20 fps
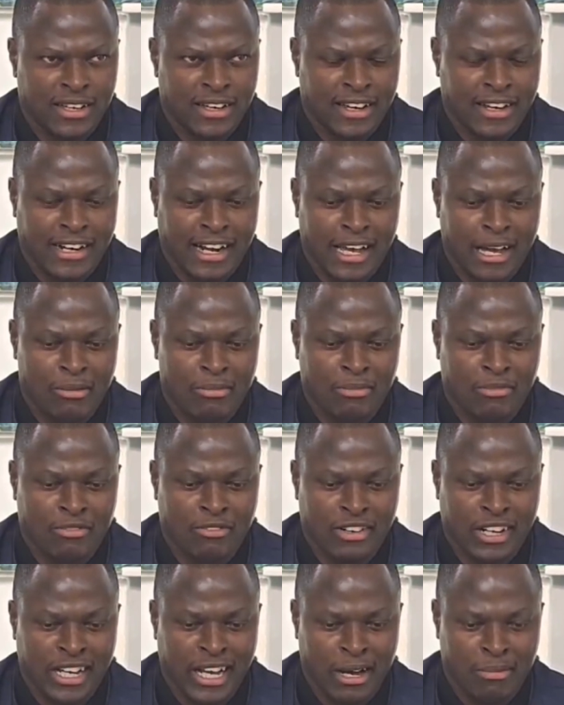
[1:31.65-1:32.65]
and I am
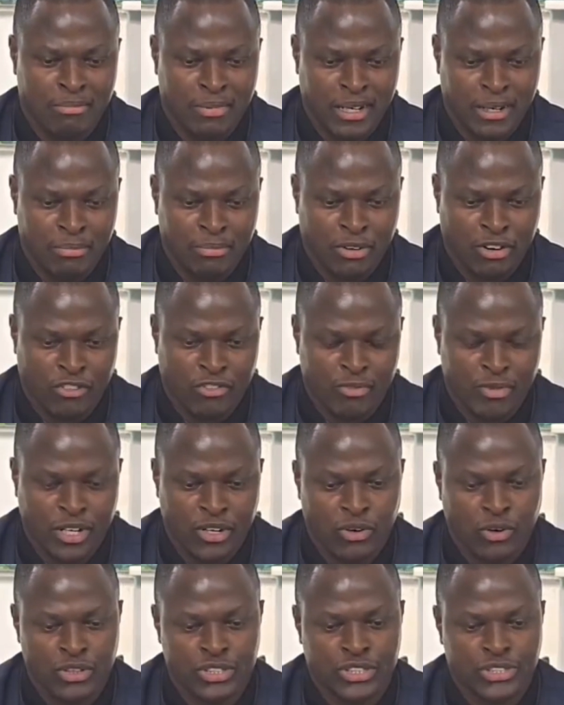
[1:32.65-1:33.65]
very happy, Prof,
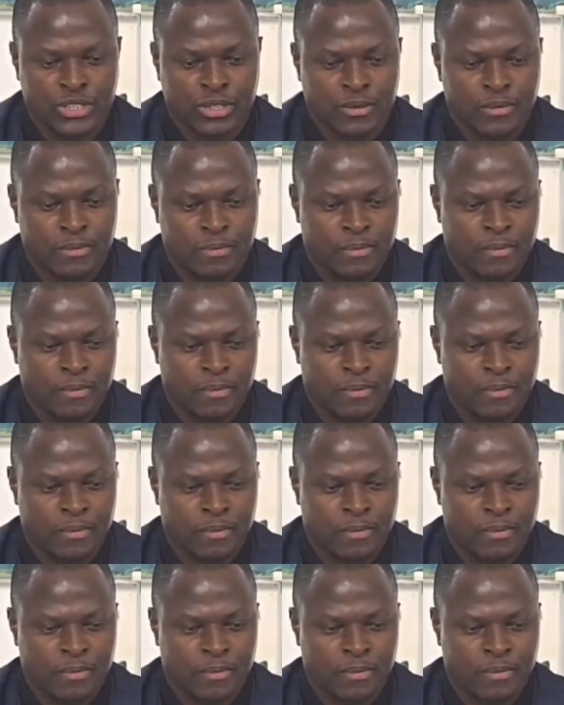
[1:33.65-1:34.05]
because